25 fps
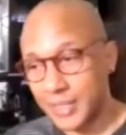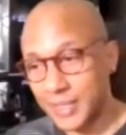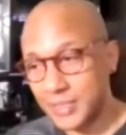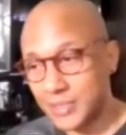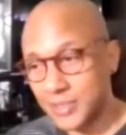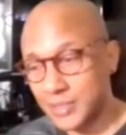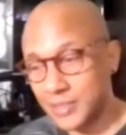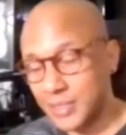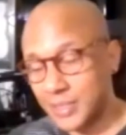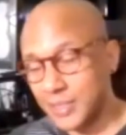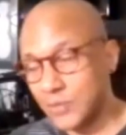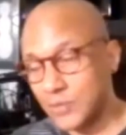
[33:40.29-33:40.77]
I
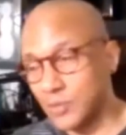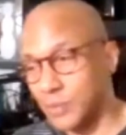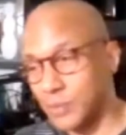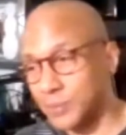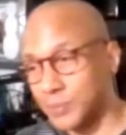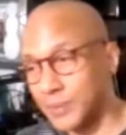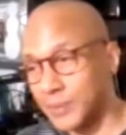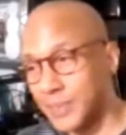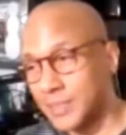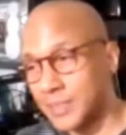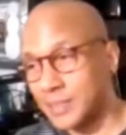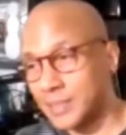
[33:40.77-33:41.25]
guess you get to
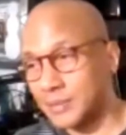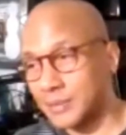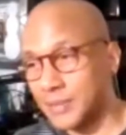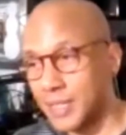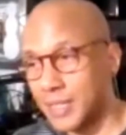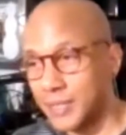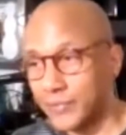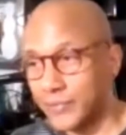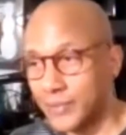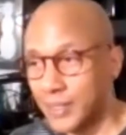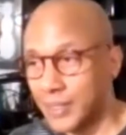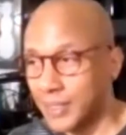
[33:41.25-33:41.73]
a place in
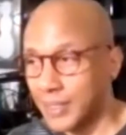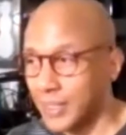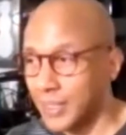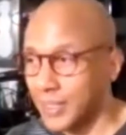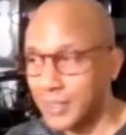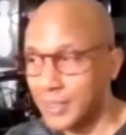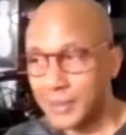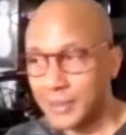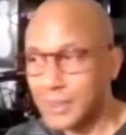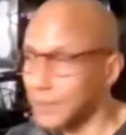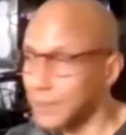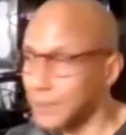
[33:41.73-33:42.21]
life.
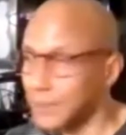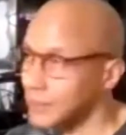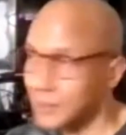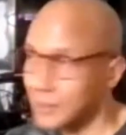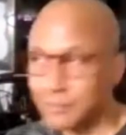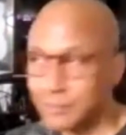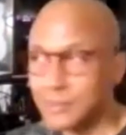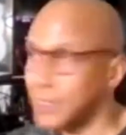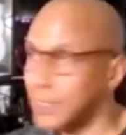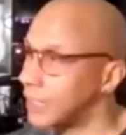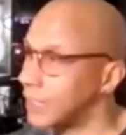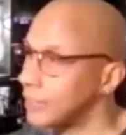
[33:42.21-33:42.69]

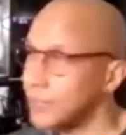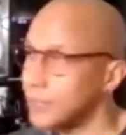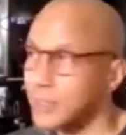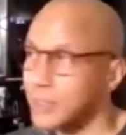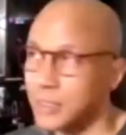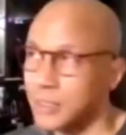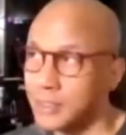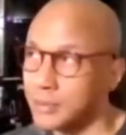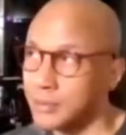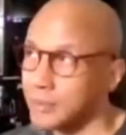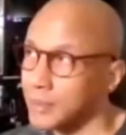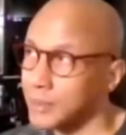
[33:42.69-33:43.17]
I'm not
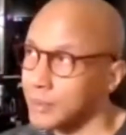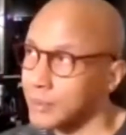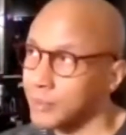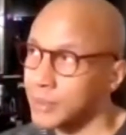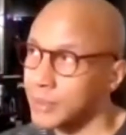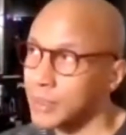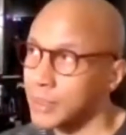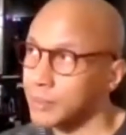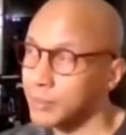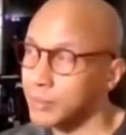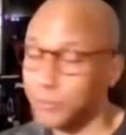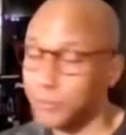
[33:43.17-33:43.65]
there yet, man.